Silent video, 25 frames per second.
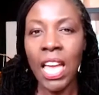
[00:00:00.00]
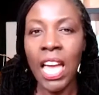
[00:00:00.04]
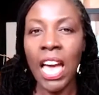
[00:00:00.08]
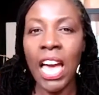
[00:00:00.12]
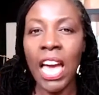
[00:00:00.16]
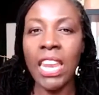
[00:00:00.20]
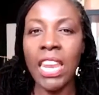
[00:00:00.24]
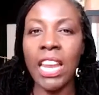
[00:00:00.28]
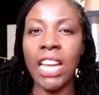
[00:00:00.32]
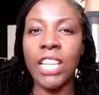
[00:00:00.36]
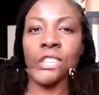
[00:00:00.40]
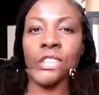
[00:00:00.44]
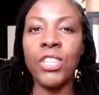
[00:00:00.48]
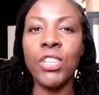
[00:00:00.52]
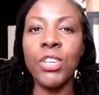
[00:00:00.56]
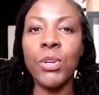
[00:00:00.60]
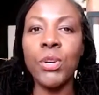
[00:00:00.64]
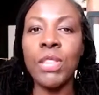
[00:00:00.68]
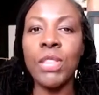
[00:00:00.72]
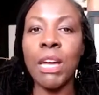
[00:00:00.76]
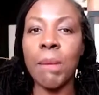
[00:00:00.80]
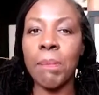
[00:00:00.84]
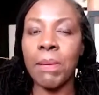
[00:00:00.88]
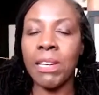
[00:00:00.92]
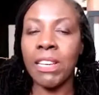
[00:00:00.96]
And I knew
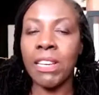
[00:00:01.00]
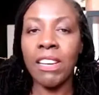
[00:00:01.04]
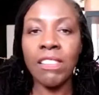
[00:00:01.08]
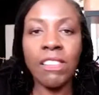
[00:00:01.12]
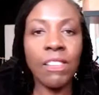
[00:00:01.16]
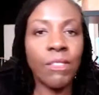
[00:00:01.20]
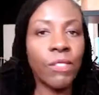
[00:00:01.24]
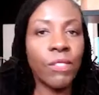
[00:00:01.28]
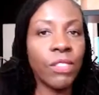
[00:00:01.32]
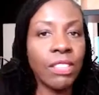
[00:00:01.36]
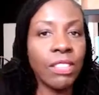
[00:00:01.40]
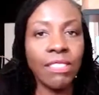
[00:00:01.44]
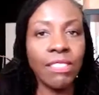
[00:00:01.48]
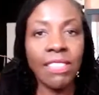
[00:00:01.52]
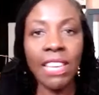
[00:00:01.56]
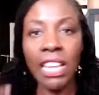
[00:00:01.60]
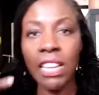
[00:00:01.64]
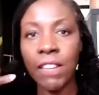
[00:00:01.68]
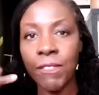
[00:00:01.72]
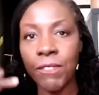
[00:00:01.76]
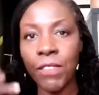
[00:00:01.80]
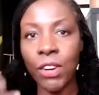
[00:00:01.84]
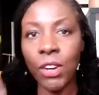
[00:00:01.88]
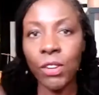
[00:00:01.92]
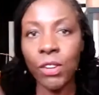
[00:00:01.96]
that because of the
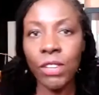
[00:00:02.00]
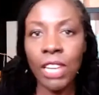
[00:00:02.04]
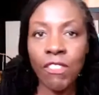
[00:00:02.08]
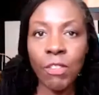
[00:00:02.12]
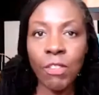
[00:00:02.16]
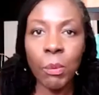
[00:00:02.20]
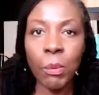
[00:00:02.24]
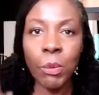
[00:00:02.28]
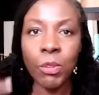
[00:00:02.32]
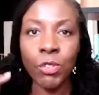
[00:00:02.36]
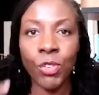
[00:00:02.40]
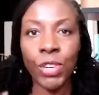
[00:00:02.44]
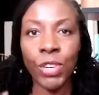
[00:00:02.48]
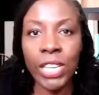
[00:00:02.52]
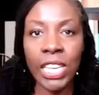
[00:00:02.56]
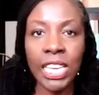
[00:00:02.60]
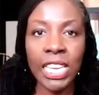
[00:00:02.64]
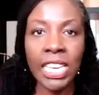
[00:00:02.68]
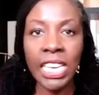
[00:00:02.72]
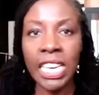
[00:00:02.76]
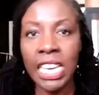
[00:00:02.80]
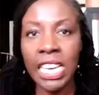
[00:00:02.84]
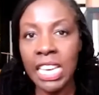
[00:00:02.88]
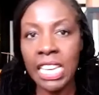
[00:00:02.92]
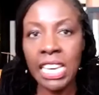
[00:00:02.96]
telephone, everyone was ringing
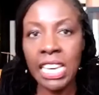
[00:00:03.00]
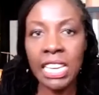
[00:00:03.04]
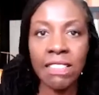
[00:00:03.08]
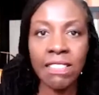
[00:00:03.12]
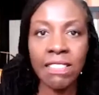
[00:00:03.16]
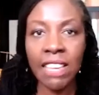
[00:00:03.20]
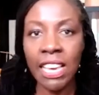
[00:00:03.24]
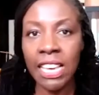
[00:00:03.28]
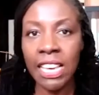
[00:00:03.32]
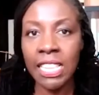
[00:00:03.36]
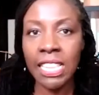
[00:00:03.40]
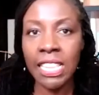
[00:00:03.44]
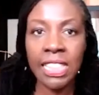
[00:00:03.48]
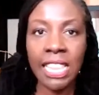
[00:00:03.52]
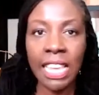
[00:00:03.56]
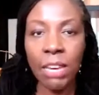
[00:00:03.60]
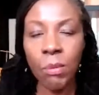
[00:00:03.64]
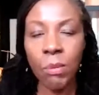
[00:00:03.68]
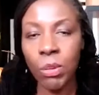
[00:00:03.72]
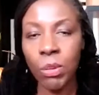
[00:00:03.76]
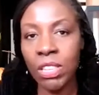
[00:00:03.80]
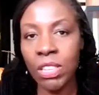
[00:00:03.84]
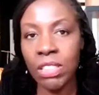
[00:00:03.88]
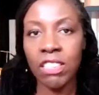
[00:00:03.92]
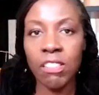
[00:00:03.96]
in and saying that they
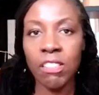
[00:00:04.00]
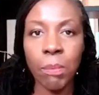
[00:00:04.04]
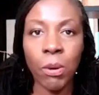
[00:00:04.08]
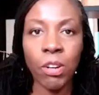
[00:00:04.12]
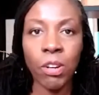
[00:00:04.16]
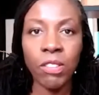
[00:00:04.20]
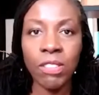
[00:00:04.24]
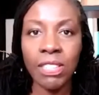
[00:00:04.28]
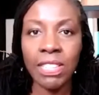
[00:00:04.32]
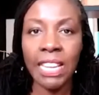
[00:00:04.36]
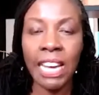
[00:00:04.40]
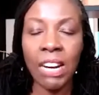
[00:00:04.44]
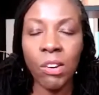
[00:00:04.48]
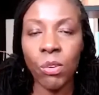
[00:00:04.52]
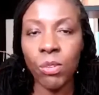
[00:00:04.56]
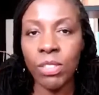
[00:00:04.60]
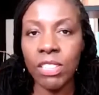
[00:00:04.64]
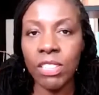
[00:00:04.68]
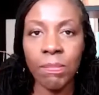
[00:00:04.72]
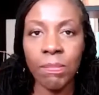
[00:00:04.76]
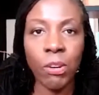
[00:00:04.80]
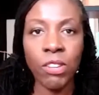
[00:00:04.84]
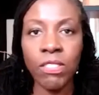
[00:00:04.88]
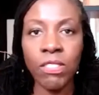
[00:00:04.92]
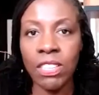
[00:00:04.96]
wanted this person out or
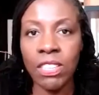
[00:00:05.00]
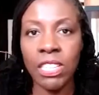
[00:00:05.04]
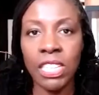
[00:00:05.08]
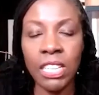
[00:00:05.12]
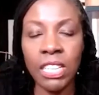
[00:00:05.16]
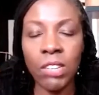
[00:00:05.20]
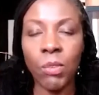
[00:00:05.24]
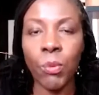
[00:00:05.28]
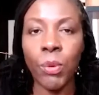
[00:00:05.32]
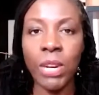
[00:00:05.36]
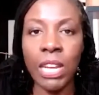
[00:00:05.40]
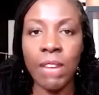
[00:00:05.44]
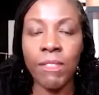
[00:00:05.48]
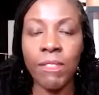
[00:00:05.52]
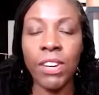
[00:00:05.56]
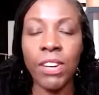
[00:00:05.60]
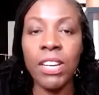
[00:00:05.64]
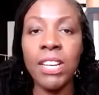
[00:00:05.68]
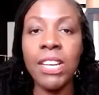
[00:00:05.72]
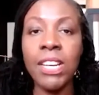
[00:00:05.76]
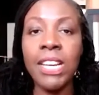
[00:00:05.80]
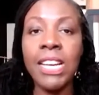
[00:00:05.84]
this person in or whatever.